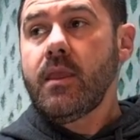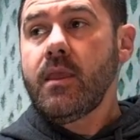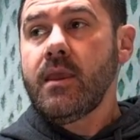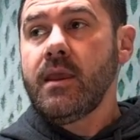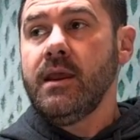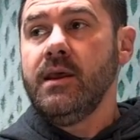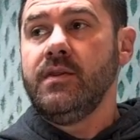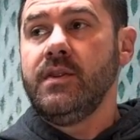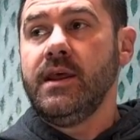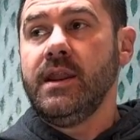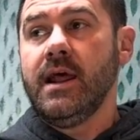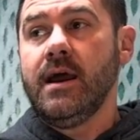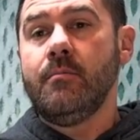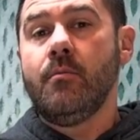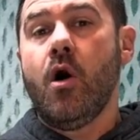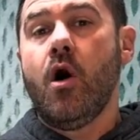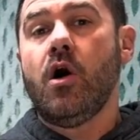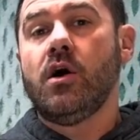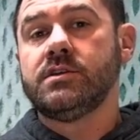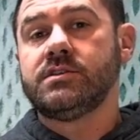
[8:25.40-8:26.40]
and then I'm
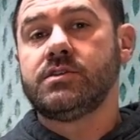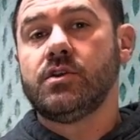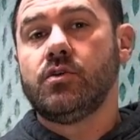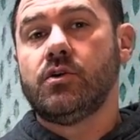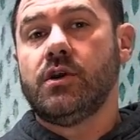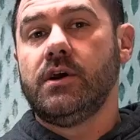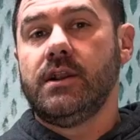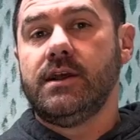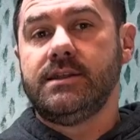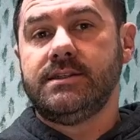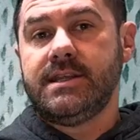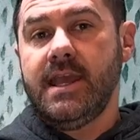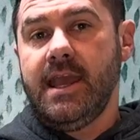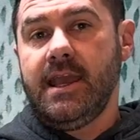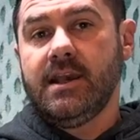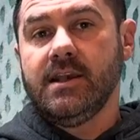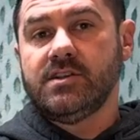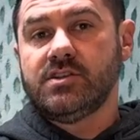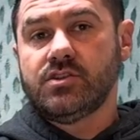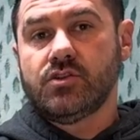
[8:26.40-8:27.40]
also going to take
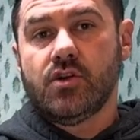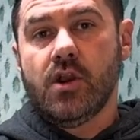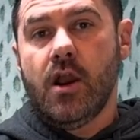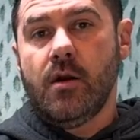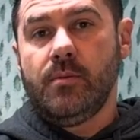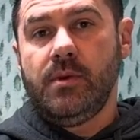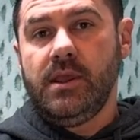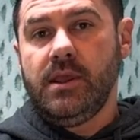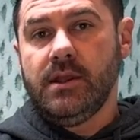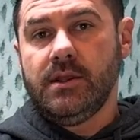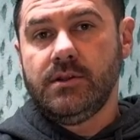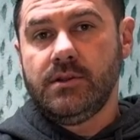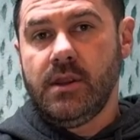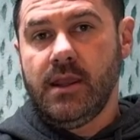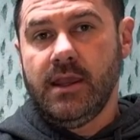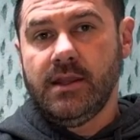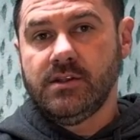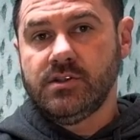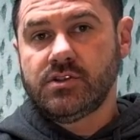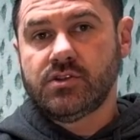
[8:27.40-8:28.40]
a scrubby
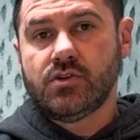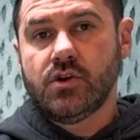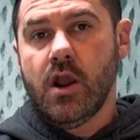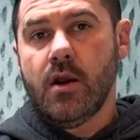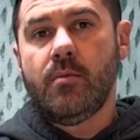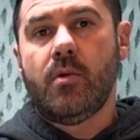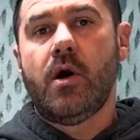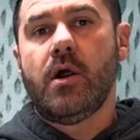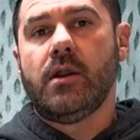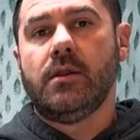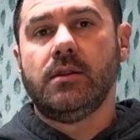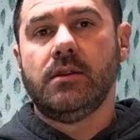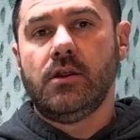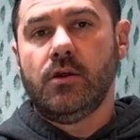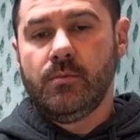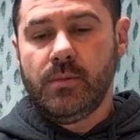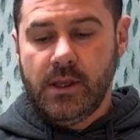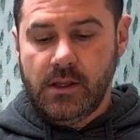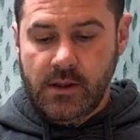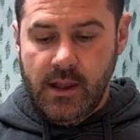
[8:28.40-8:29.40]
and scrub on a little
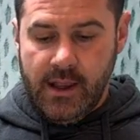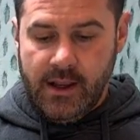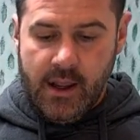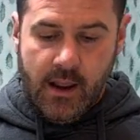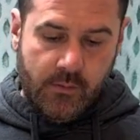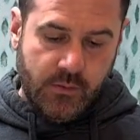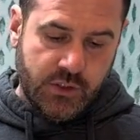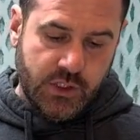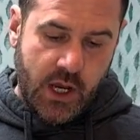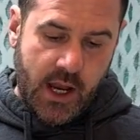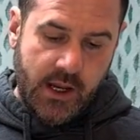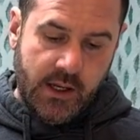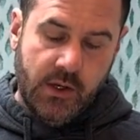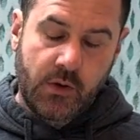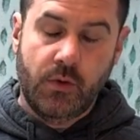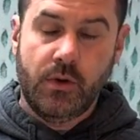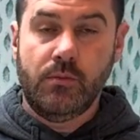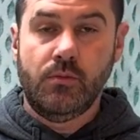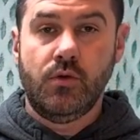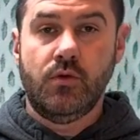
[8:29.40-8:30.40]
bit like I'm trying to
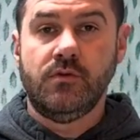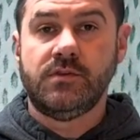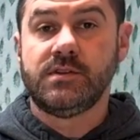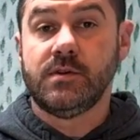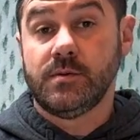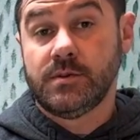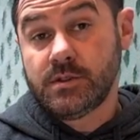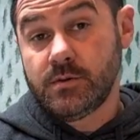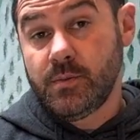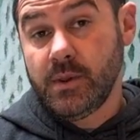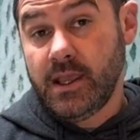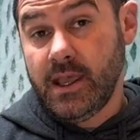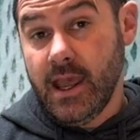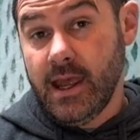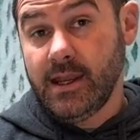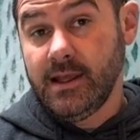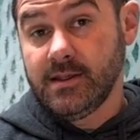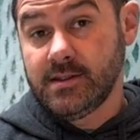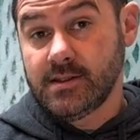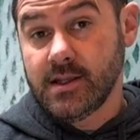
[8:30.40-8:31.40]
remove some
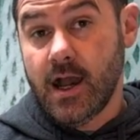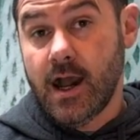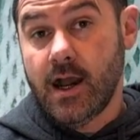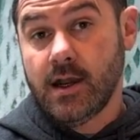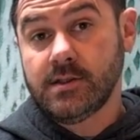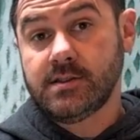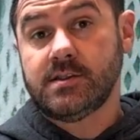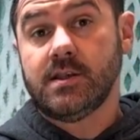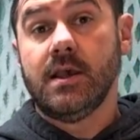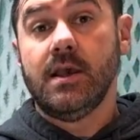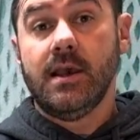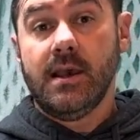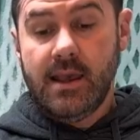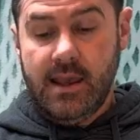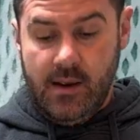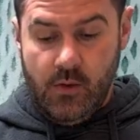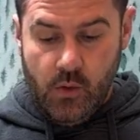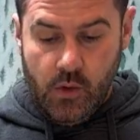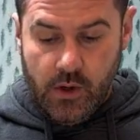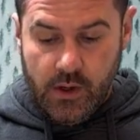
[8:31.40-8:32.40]
spaghetti sauce,
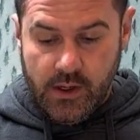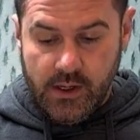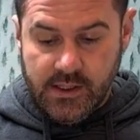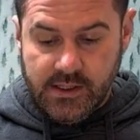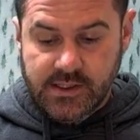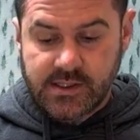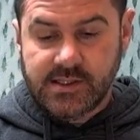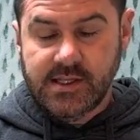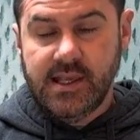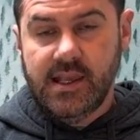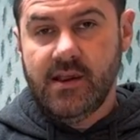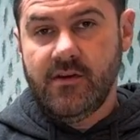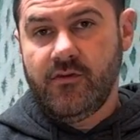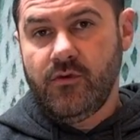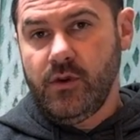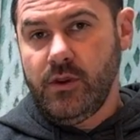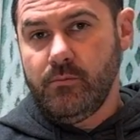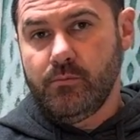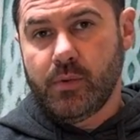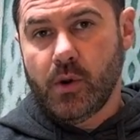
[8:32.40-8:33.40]
and we're going to see if
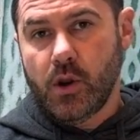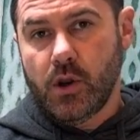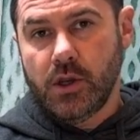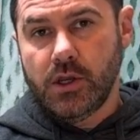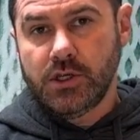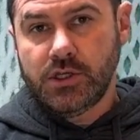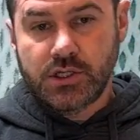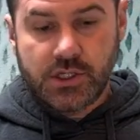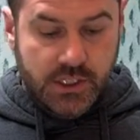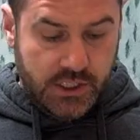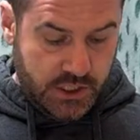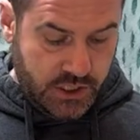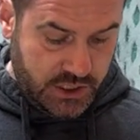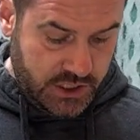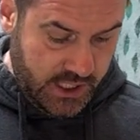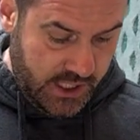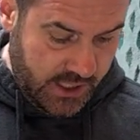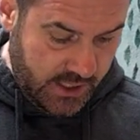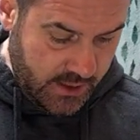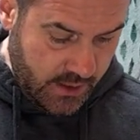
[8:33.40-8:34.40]
we burnish the
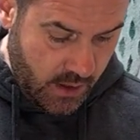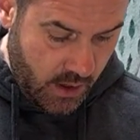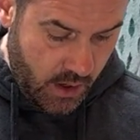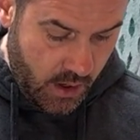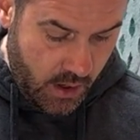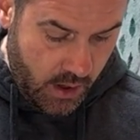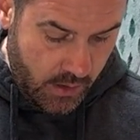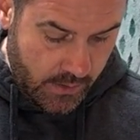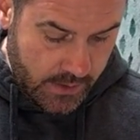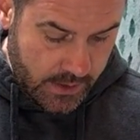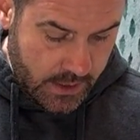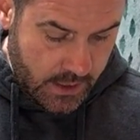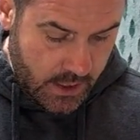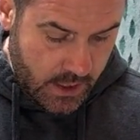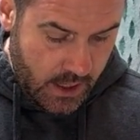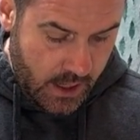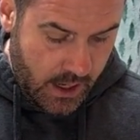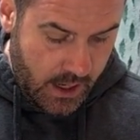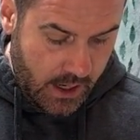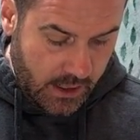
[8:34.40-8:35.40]
sheen at all.
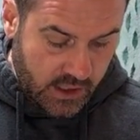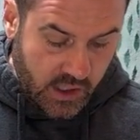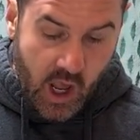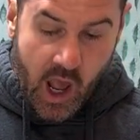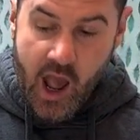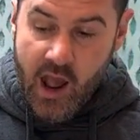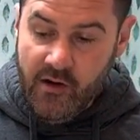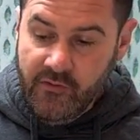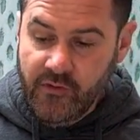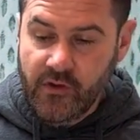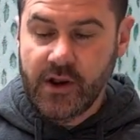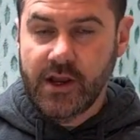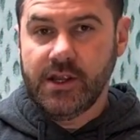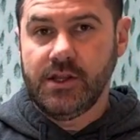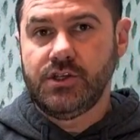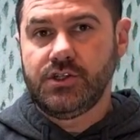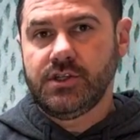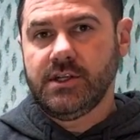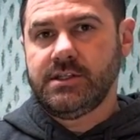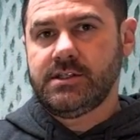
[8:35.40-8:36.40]

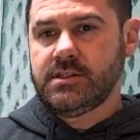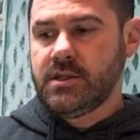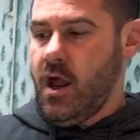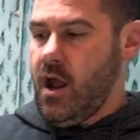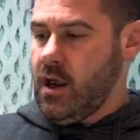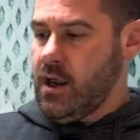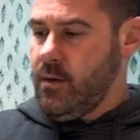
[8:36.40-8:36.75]
Coverage, let's talk